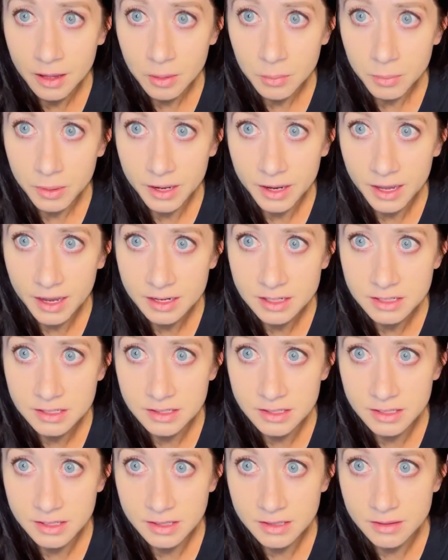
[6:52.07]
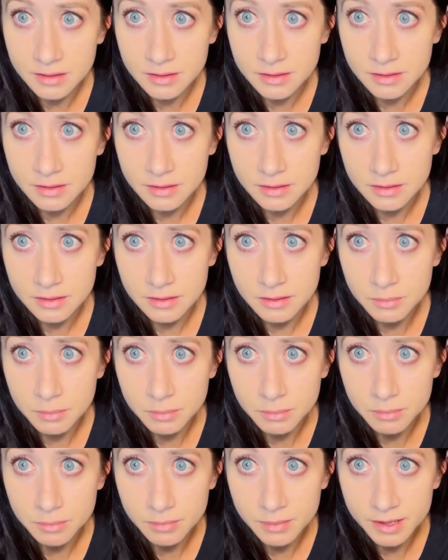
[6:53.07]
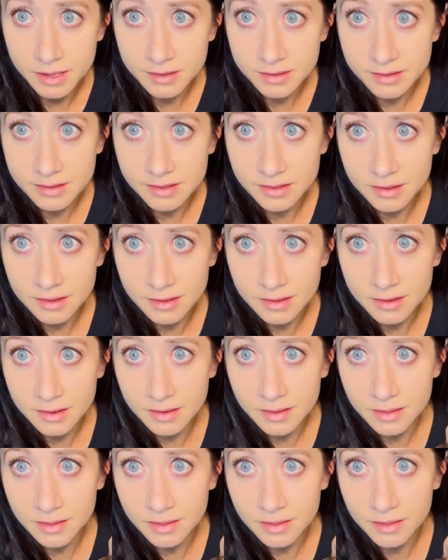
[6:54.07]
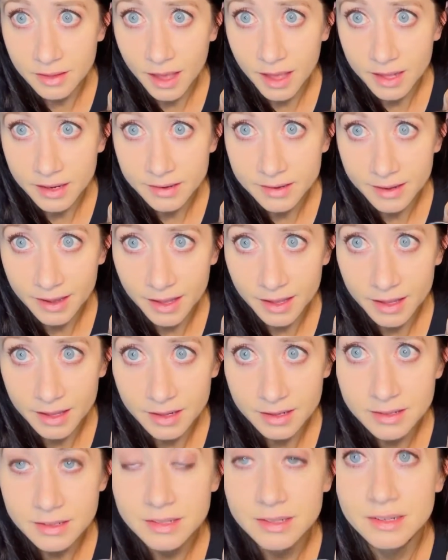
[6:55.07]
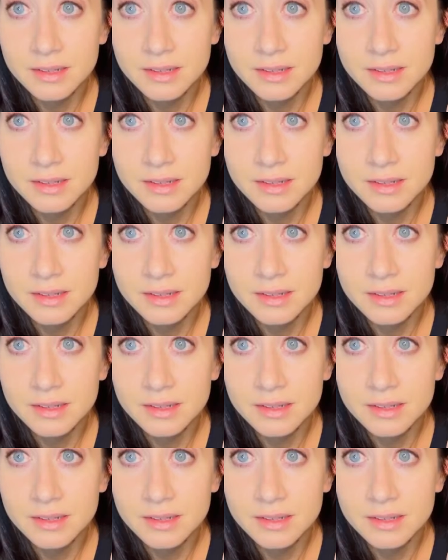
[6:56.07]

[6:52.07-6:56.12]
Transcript: but it actually meets end to end.